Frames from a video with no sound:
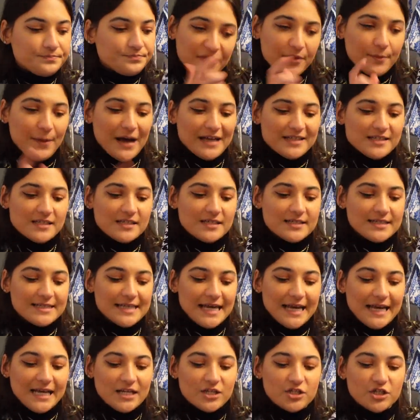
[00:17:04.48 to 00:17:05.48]
The pattern does
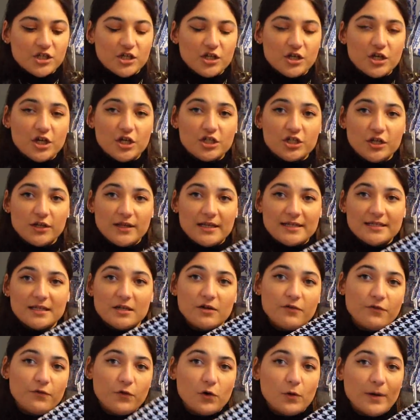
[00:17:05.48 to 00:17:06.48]
say to do this in a
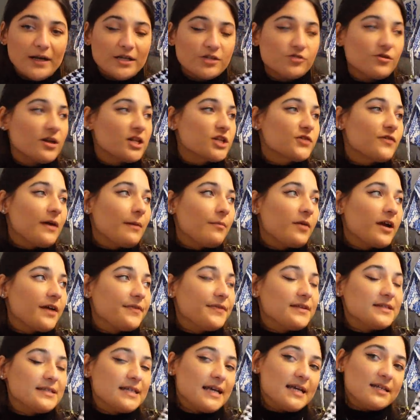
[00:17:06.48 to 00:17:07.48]
4-way stretch fabric, and
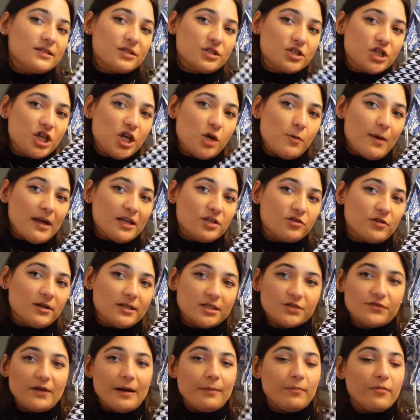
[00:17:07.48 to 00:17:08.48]
this is a 2-way stretch
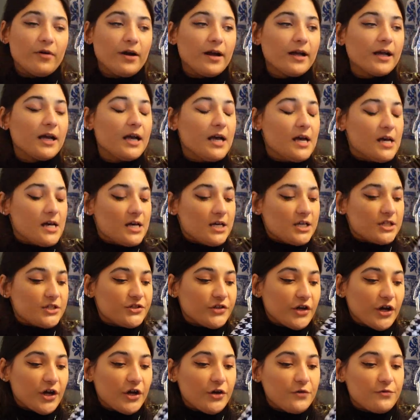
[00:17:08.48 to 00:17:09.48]
fabric.
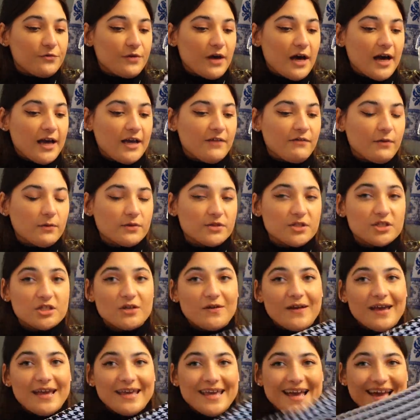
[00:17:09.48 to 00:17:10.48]
So if I was to do
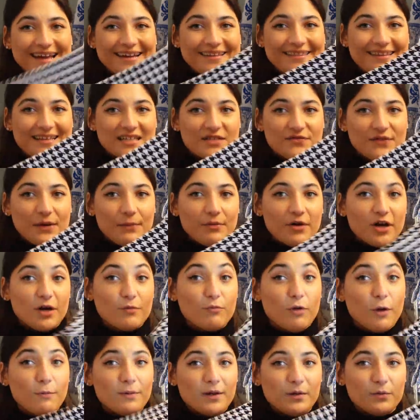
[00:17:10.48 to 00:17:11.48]
it again in this fabric, I
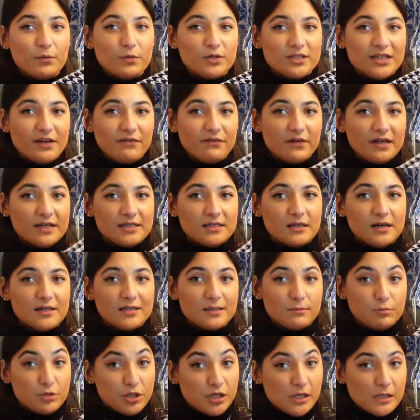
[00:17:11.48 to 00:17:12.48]
probably would definitely size
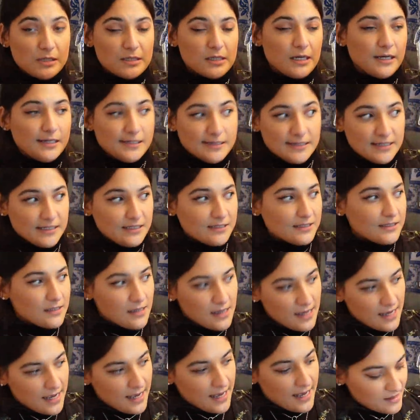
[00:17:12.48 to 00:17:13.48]
up 2 sizes.
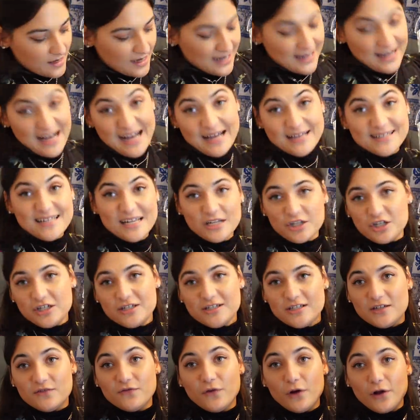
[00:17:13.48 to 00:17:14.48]
I essentially
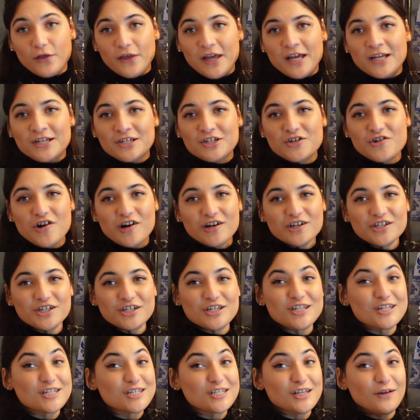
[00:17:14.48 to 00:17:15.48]
didn't follow the
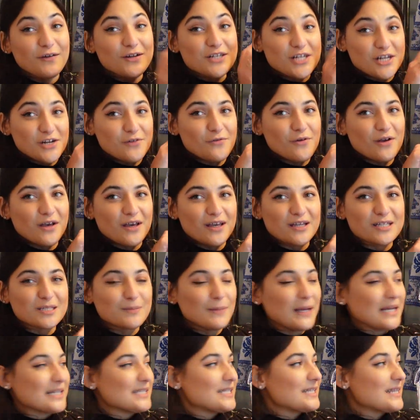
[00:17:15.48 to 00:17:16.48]
instructions, so I don't know what I
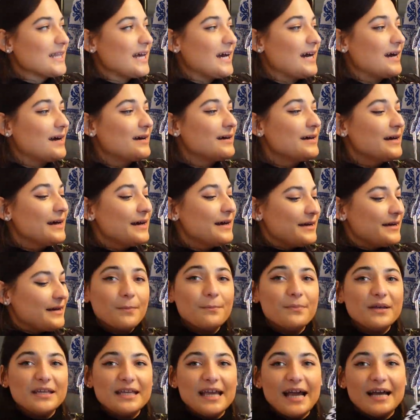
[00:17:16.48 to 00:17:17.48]
expected there.
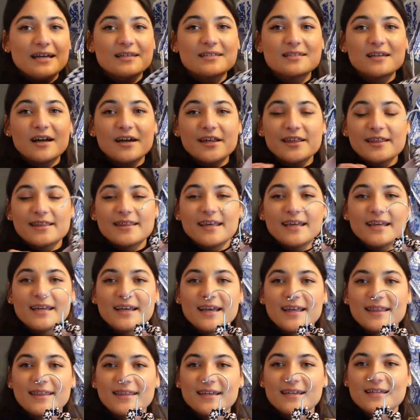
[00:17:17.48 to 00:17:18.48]
But yes, I
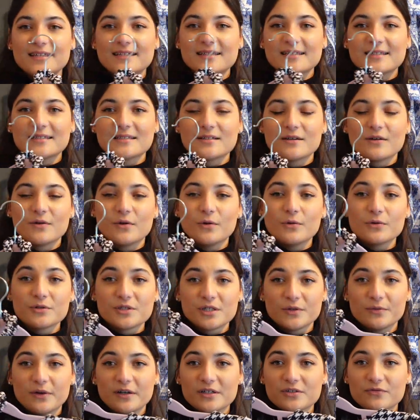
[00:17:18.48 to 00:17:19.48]
think this also
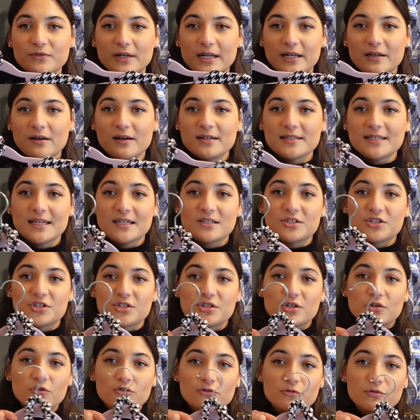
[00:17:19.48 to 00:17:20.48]
works really nicely as just
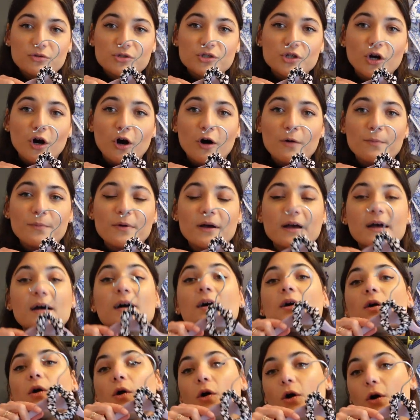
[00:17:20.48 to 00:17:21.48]
a normal top,
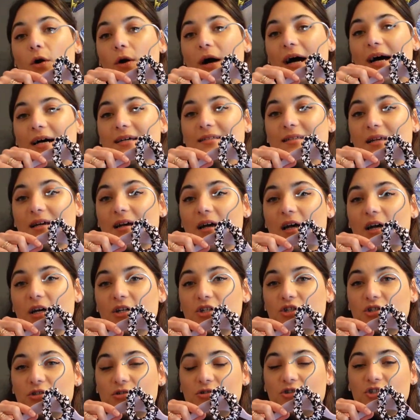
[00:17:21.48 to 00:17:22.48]
or as a
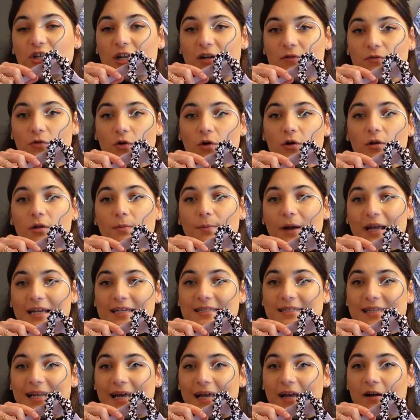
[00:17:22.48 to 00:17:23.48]
general
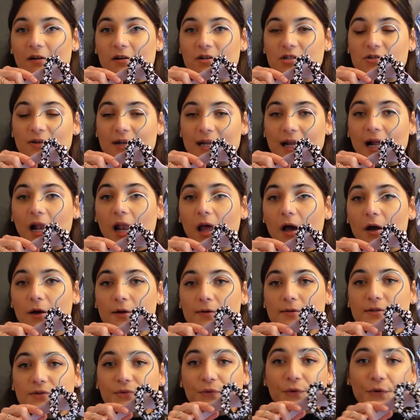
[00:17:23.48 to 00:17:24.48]
base layer under any
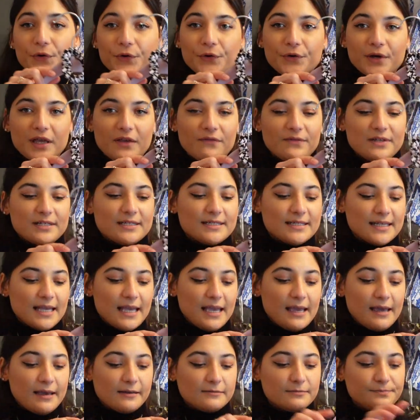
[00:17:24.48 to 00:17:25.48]
clothes, or even as
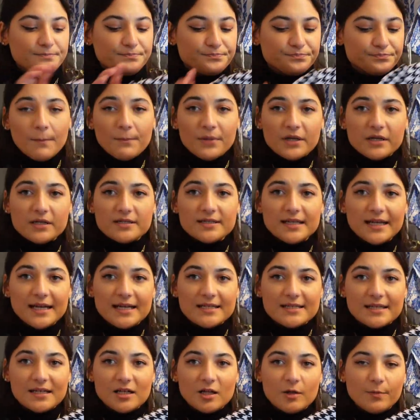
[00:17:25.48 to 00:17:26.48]
skiing. Because it is
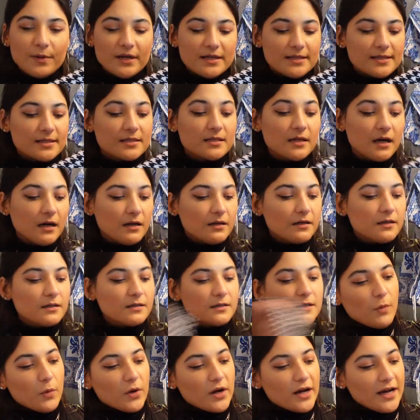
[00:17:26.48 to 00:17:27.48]
a little bit snug,
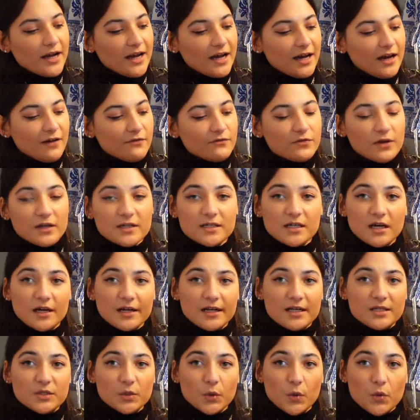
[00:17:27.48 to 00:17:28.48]
what I have done
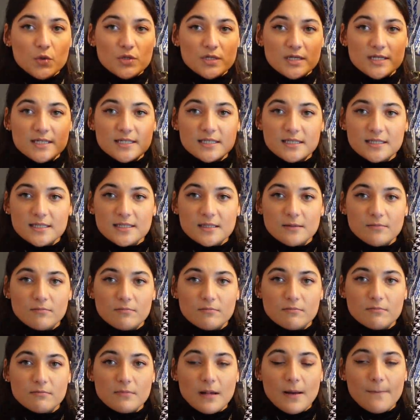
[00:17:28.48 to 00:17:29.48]
is ordered
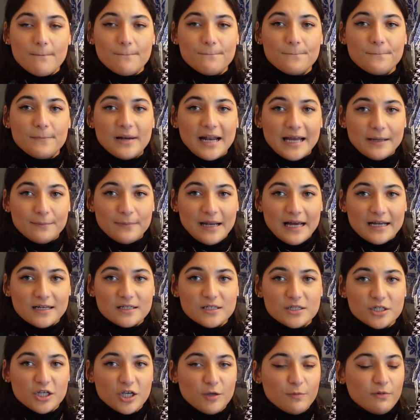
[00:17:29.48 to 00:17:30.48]
some plain black
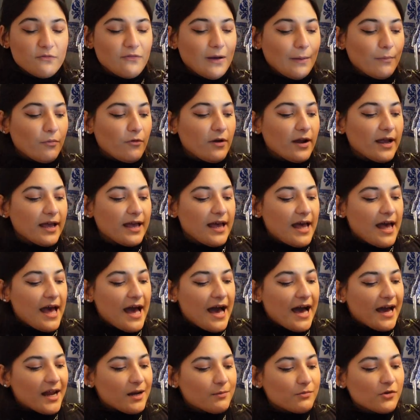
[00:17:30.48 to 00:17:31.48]
scuba fabric,
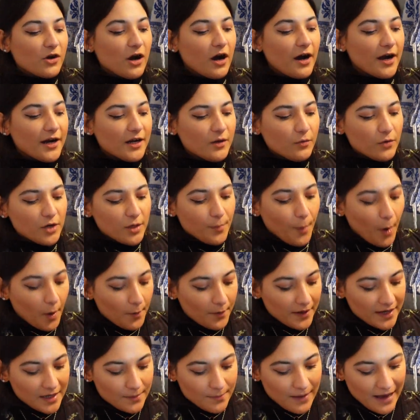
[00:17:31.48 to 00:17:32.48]
and I kind of want to pop
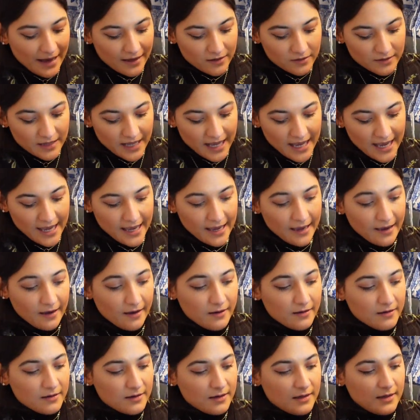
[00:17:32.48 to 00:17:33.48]
in a panel
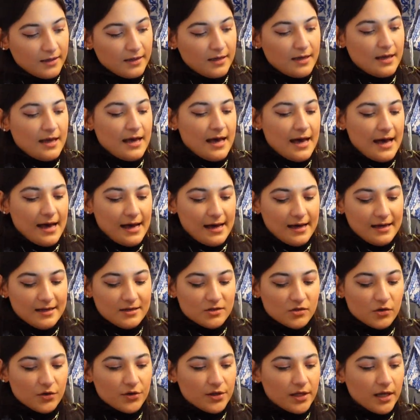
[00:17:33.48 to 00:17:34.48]
here and
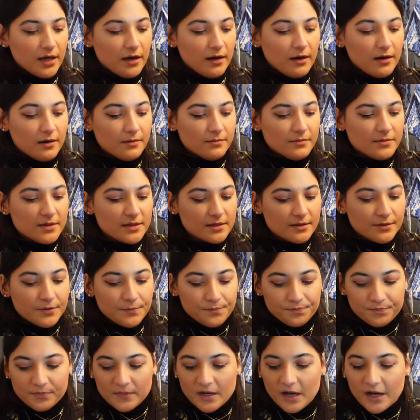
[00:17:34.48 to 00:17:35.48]
on the arms.
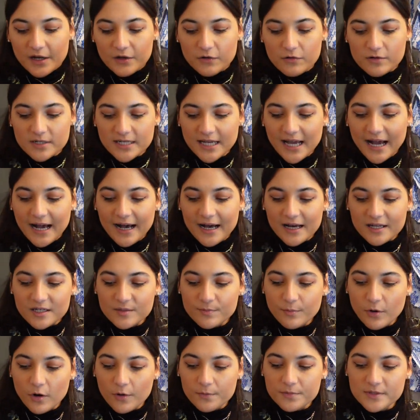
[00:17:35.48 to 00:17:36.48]
I already had
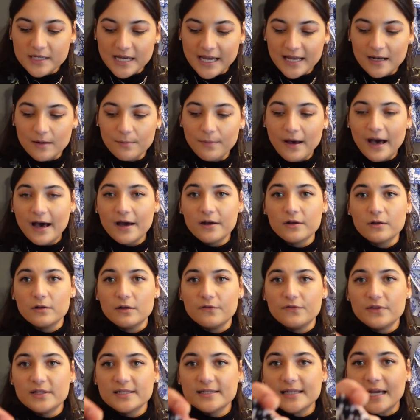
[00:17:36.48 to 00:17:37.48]
popped in a panel
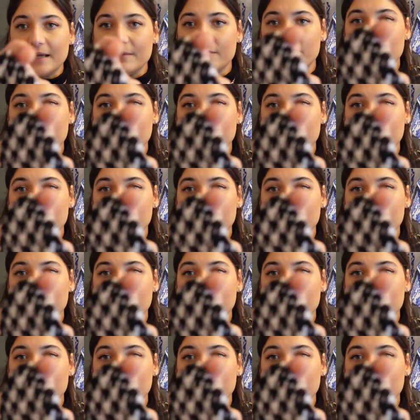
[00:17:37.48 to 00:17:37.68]
of the same